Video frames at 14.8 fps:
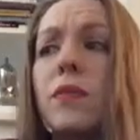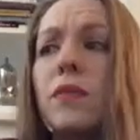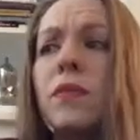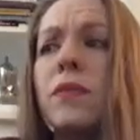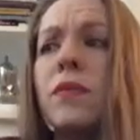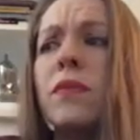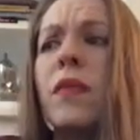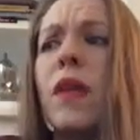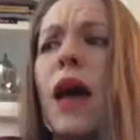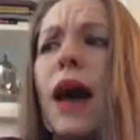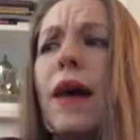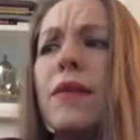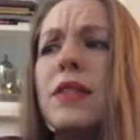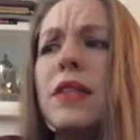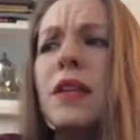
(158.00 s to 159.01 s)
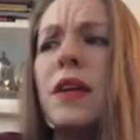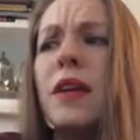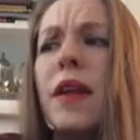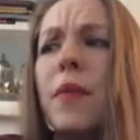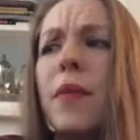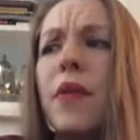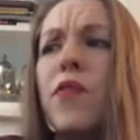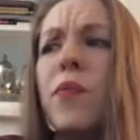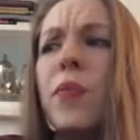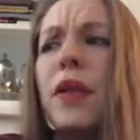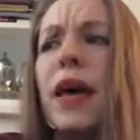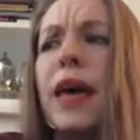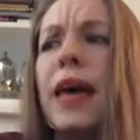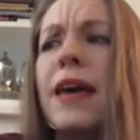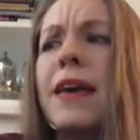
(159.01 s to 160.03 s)
was in a number of
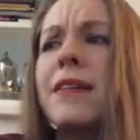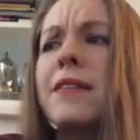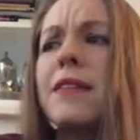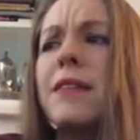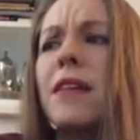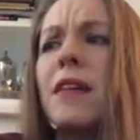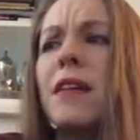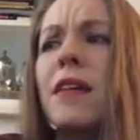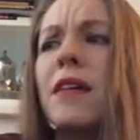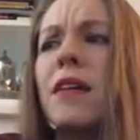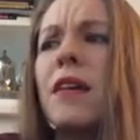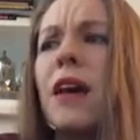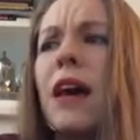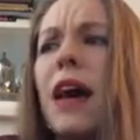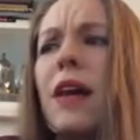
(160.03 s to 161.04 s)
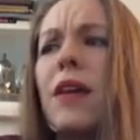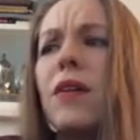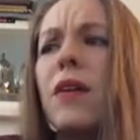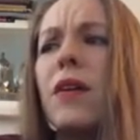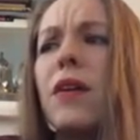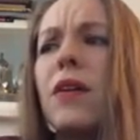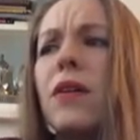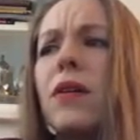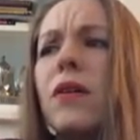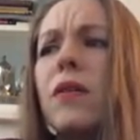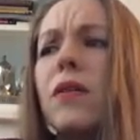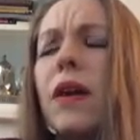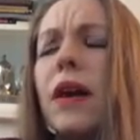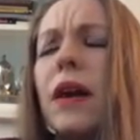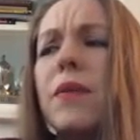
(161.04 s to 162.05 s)
plays. I don't
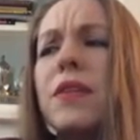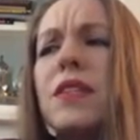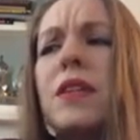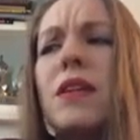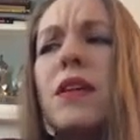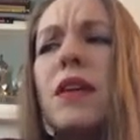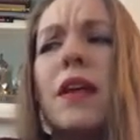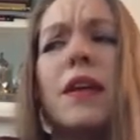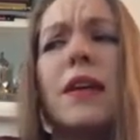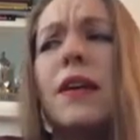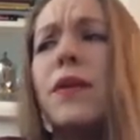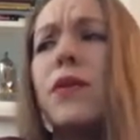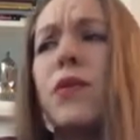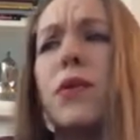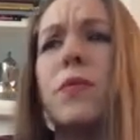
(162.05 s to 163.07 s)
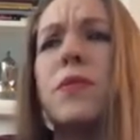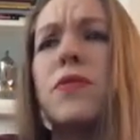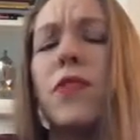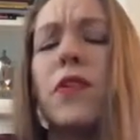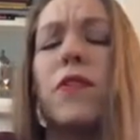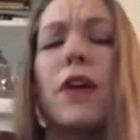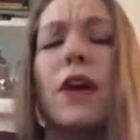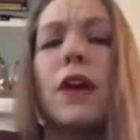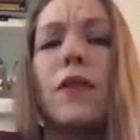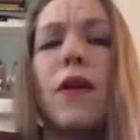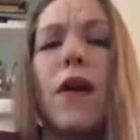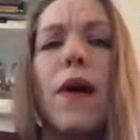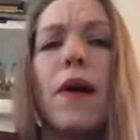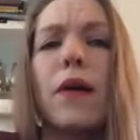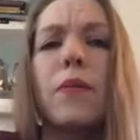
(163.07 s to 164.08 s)
know. I wasn't in any groups for very
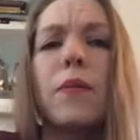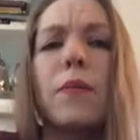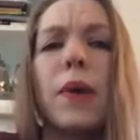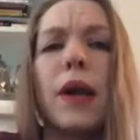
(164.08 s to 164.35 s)
long, but